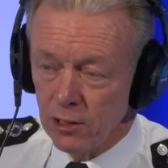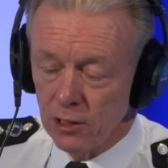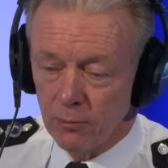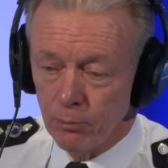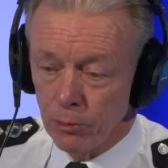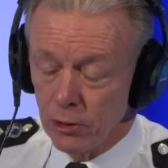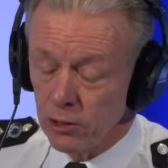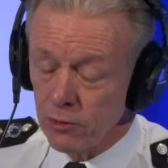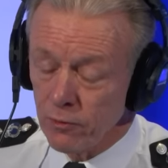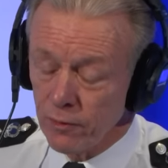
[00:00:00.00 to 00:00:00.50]
Um,
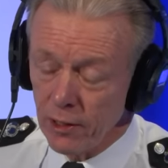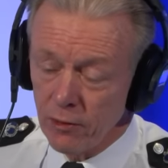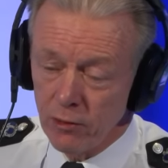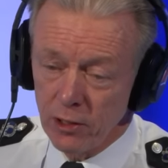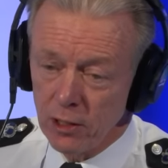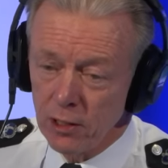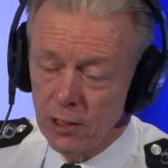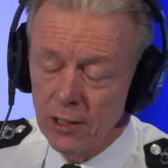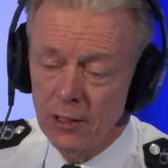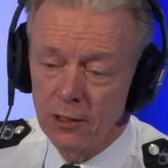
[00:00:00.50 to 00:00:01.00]
but there's
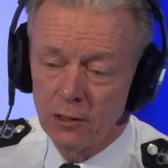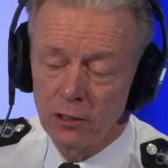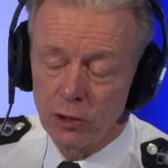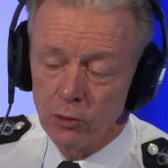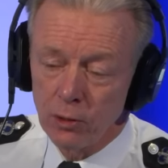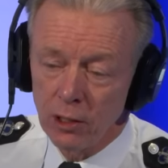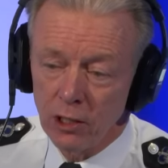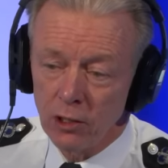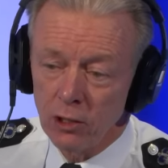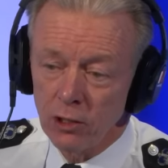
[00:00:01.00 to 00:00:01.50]
very
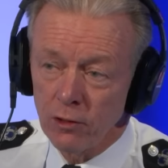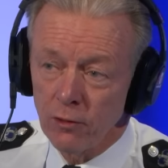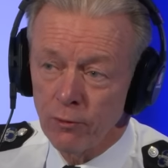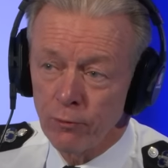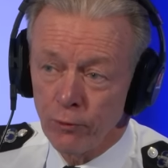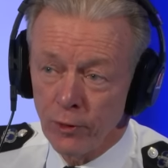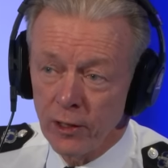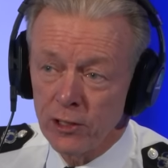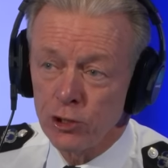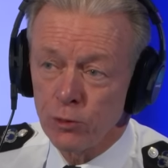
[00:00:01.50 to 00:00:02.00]
quite a lot of
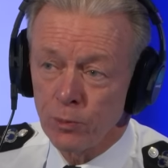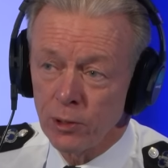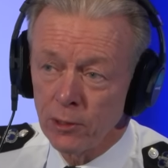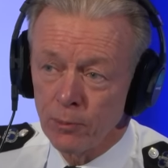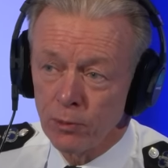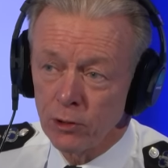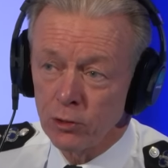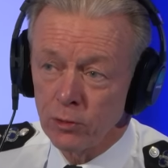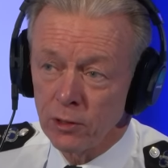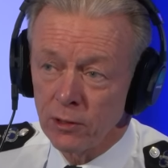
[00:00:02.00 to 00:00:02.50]
French
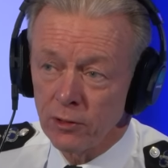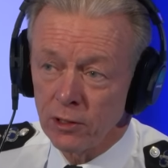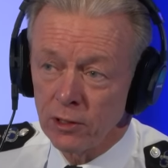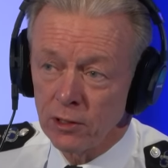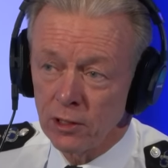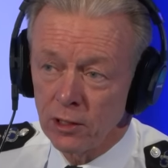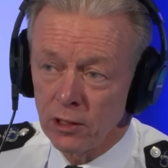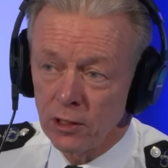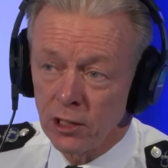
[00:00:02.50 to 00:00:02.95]
people who live in uh,